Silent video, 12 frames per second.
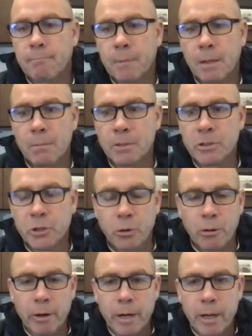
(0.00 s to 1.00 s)

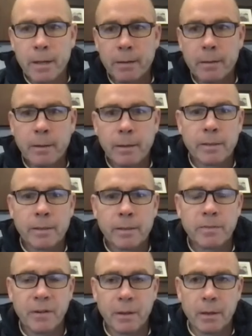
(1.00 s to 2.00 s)
maturity.
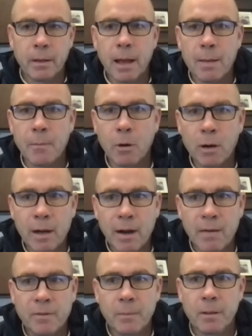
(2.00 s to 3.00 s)
It's feeling a lot more
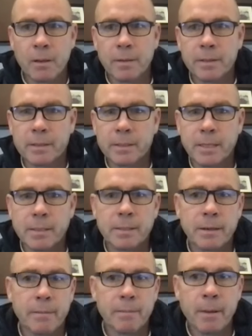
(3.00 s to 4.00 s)
comfortable in the
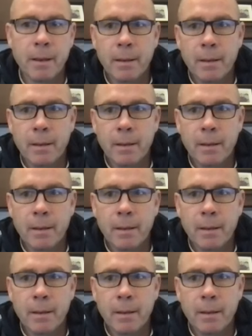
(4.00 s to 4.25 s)
system.